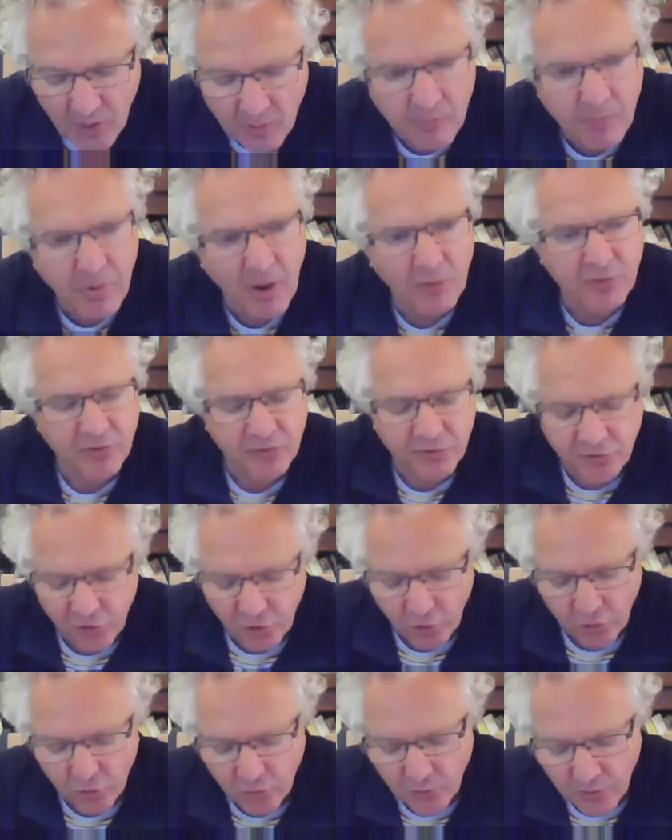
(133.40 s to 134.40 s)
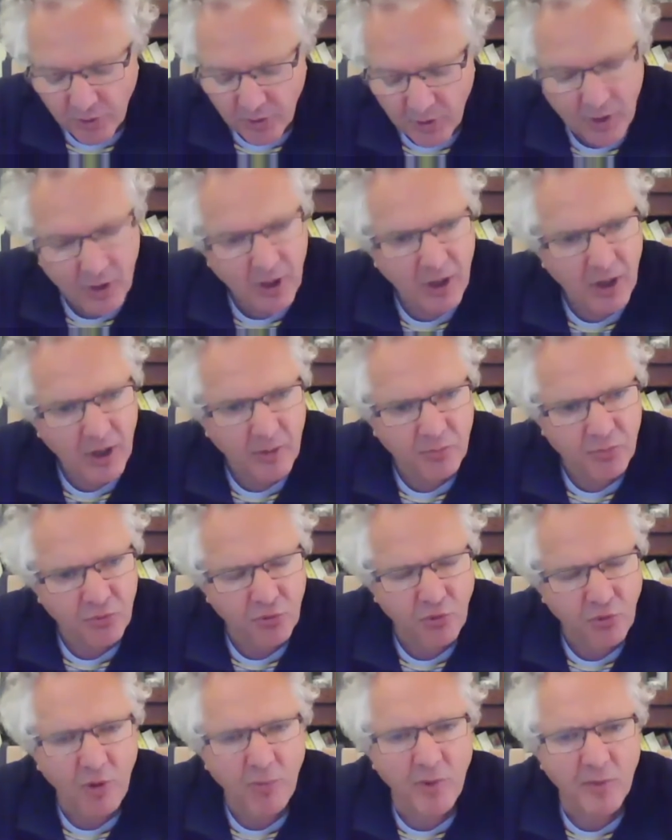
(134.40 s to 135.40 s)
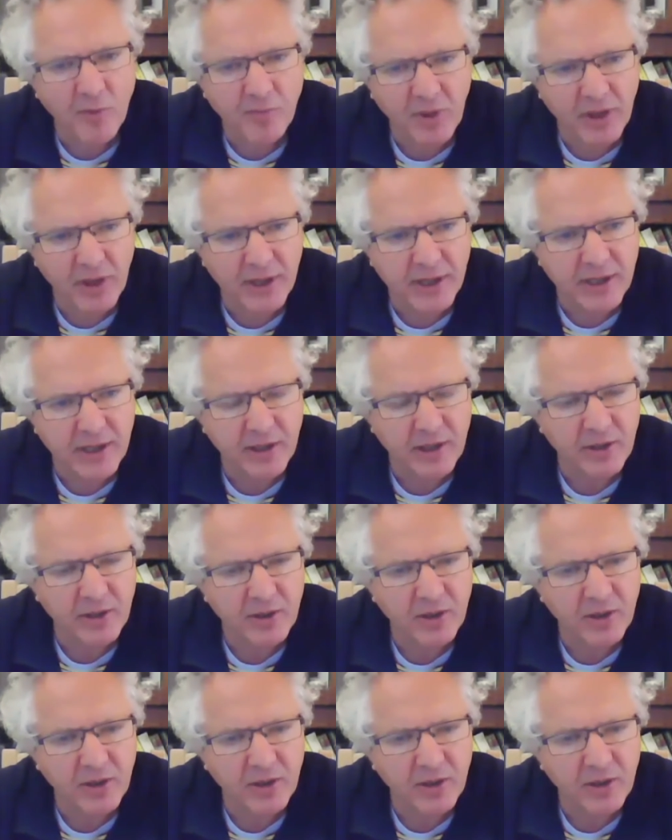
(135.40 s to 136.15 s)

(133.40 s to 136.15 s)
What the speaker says: Both do. Probably